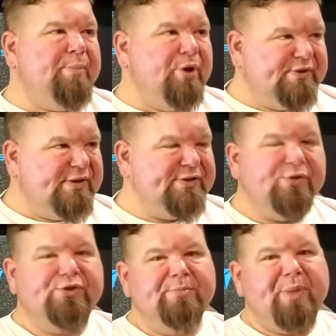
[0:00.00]
a person
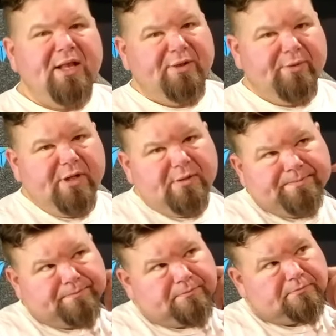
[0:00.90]
searching pellet
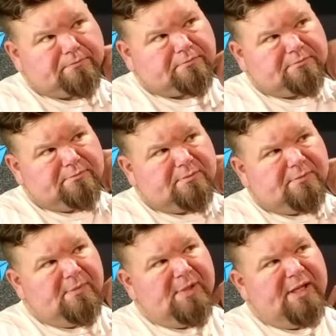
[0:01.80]
grill
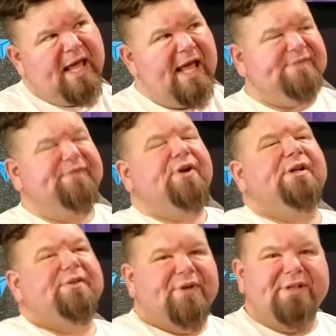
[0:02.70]
has
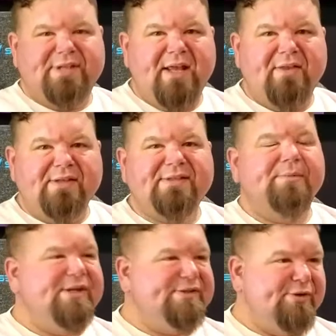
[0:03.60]
very different intent than
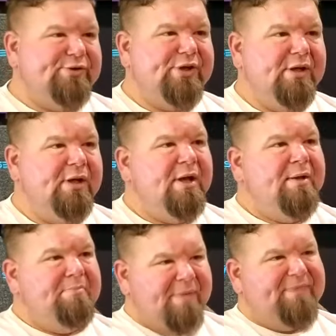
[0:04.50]
somebody searching
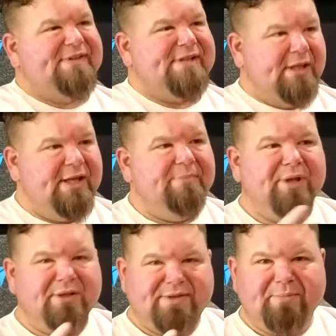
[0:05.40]
Memphis Elite
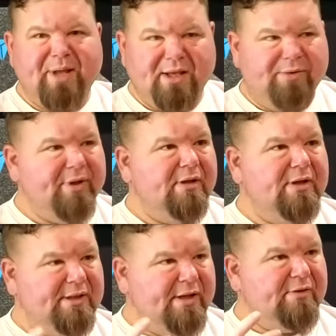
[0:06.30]
built-in pellet grill.
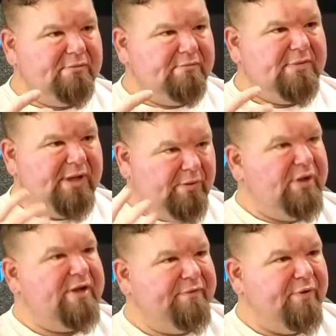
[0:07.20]
Like they're they're
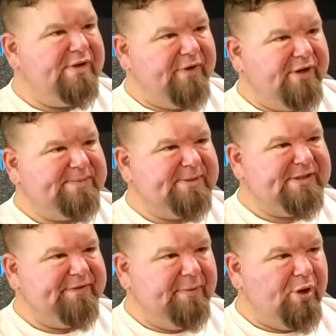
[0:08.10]
looking for a very
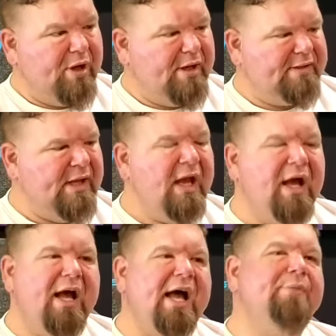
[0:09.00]
specific product.
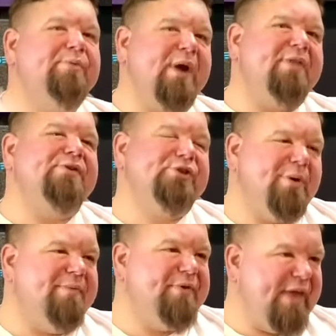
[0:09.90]
I would rather
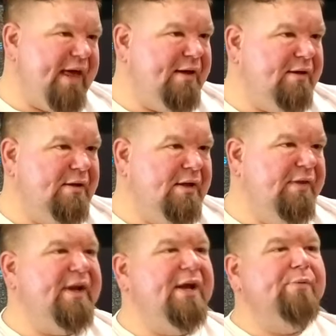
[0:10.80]
show up for that
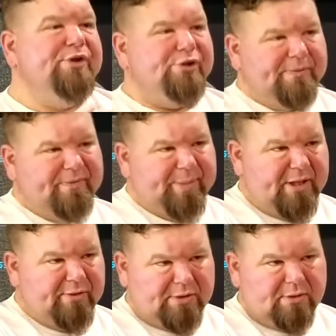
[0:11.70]
than I would show up for
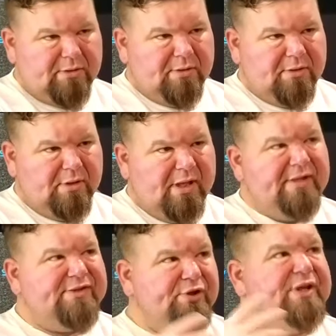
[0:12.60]
pellet grill,
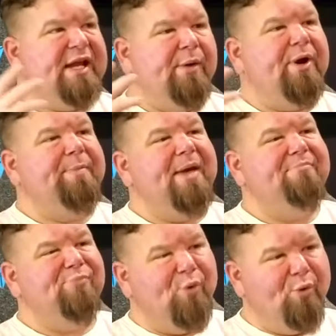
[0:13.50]
and certainly I want to pay